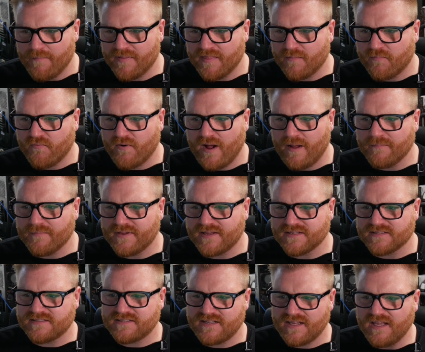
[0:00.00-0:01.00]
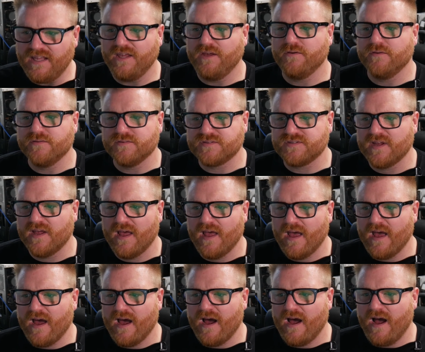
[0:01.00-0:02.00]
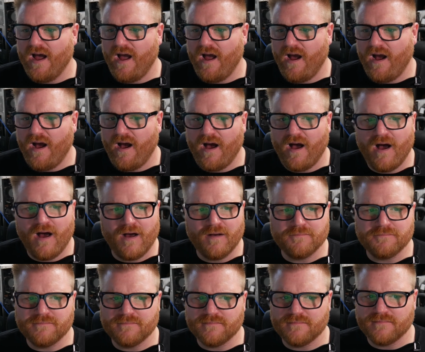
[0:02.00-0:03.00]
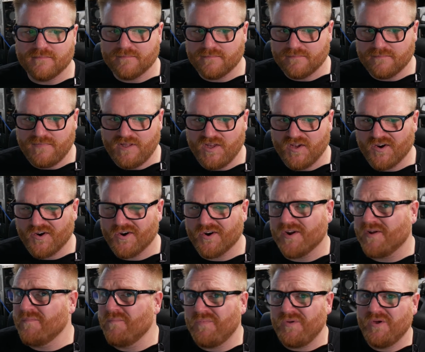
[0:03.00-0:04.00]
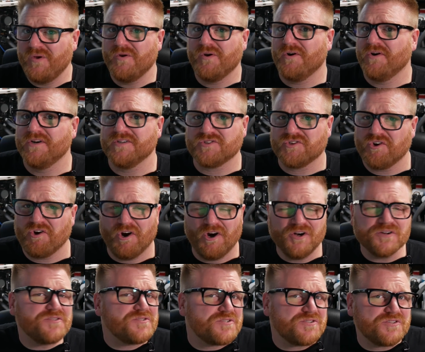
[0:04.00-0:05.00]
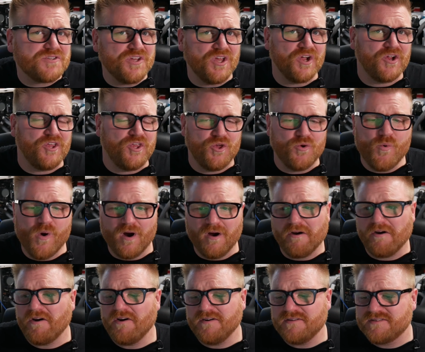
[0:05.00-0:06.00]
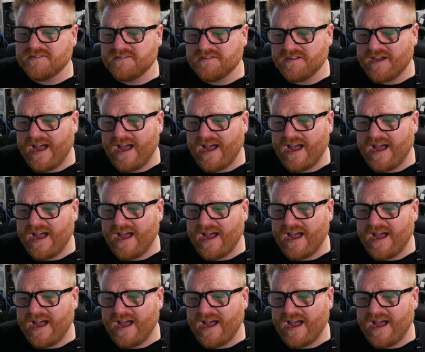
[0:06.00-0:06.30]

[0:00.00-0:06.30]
and the problem continues. Um your computer is cursed. You you are cursed.